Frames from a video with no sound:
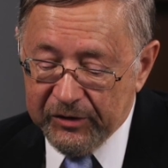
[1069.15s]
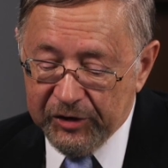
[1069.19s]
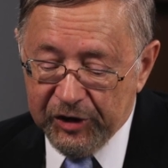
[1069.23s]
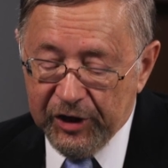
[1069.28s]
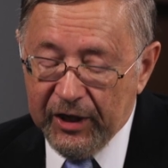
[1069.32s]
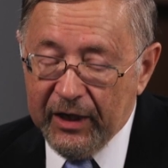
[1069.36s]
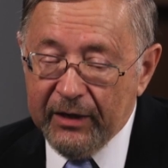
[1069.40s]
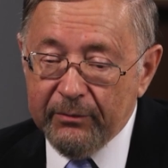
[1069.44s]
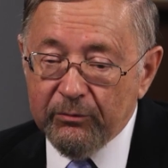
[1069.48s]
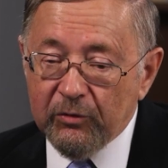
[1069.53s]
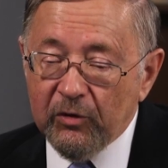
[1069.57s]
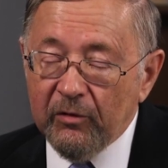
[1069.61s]

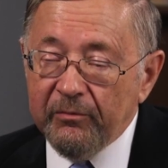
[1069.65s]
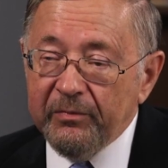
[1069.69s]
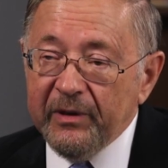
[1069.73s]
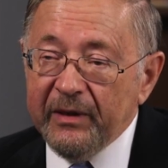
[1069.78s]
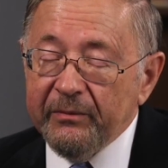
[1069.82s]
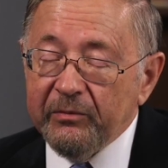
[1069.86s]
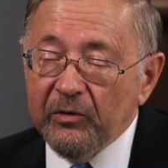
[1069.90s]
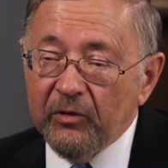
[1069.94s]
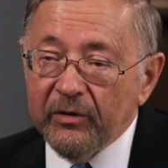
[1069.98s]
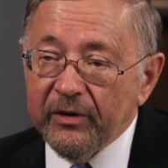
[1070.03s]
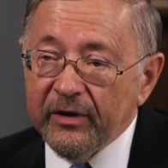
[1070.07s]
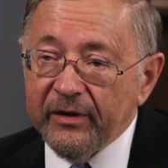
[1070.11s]
chamber of
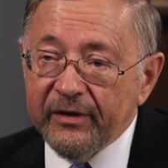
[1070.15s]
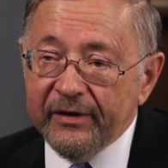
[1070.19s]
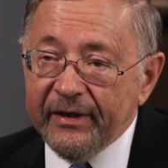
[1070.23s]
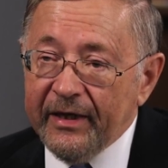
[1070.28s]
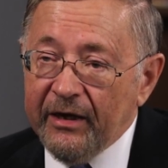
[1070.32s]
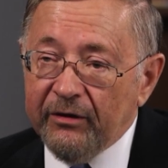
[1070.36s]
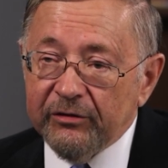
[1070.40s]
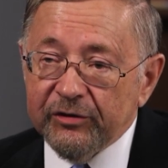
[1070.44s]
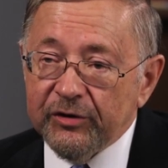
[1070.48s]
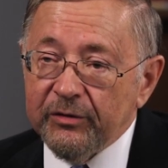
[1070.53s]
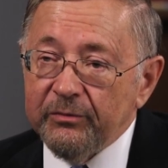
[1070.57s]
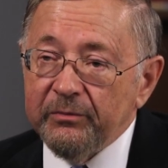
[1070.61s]
people with
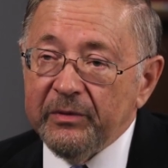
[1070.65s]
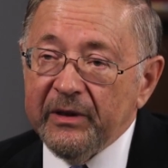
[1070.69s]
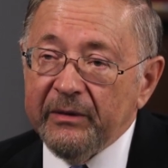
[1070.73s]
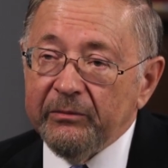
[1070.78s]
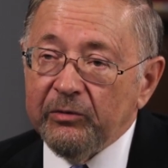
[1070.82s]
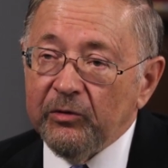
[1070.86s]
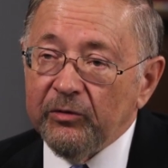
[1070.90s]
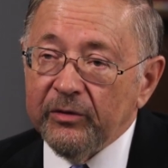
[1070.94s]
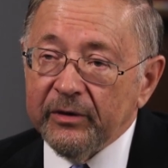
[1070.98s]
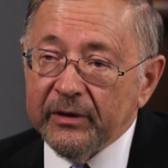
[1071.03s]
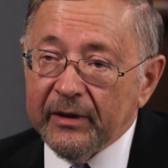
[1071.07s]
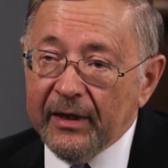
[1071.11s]
1,000
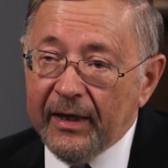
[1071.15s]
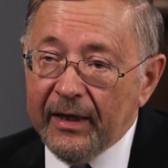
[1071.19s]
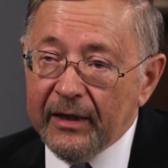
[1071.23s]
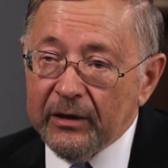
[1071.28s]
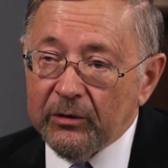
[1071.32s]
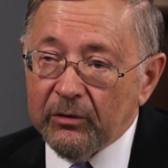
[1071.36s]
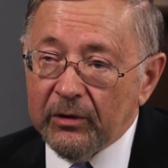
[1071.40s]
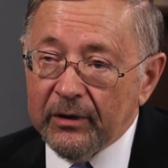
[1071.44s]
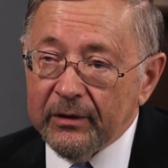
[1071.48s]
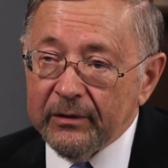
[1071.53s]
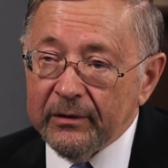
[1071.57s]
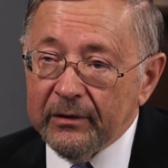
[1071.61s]
people with
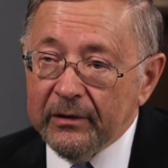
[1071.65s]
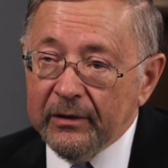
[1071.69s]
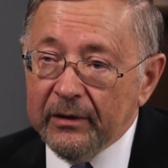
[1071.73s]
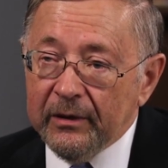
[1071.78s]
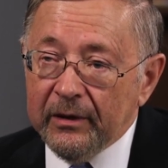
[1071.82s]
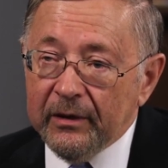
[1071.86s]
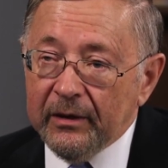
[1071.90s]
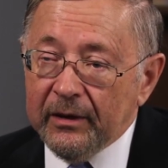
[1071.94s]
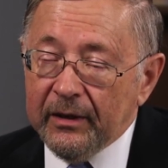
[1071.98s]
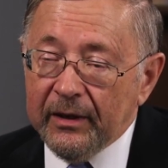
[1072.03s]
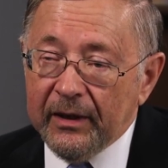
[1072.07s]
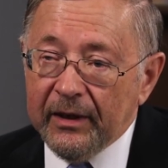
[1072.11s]
cholera,
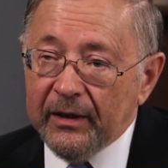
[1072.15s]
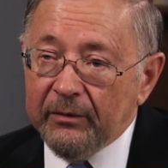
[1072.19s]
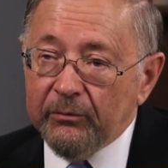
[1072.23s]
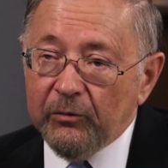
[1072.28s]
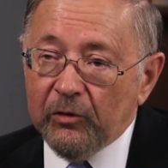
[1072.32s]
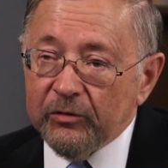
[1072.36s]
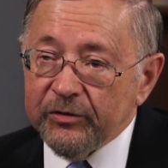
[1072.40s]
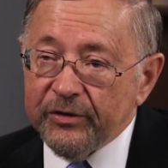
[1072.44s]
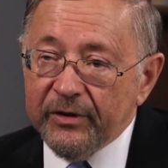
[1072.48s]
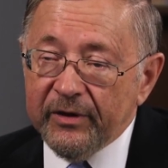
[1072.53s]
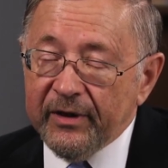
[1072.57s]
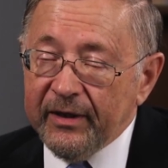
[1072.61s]
and
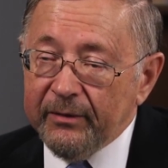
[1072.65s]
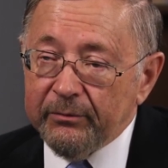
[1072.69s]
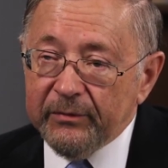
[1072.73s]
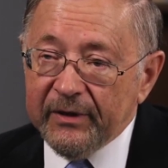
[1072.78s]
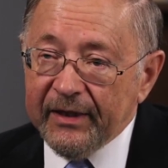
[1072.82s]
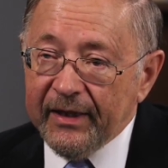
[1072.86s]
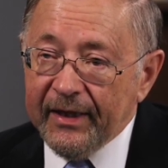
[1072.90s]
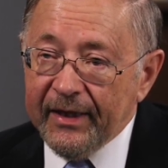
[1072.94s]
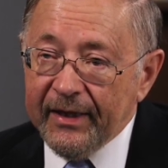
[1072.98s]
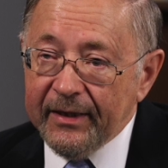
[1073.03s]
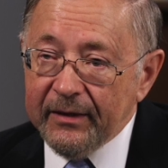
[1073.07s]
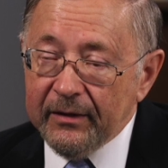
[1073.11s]
most of them
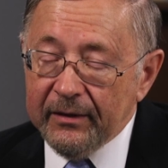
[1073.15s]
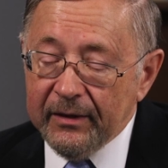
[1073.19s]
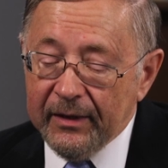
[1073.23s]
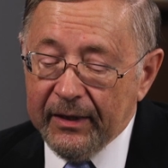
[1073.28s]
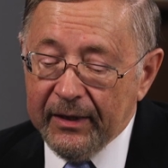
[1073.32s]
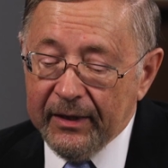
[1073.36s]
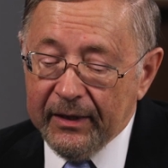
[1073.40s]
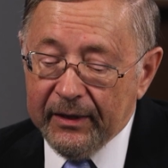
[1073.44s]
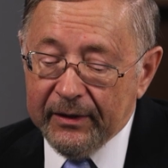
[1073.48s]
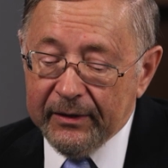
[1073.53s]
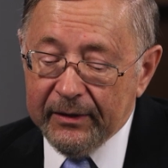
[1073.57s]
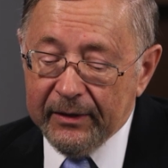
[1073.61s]
died.
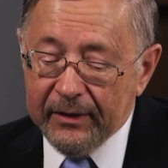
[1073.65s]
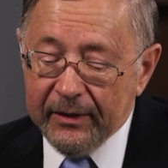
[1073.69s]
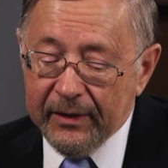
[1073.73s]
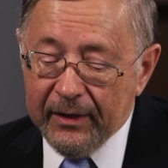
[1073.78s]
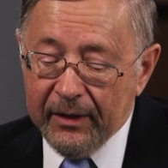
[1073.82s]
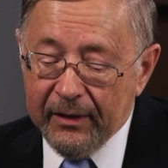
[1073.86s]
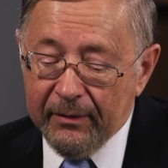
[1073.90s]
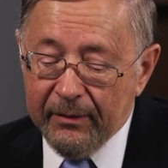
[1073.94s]
And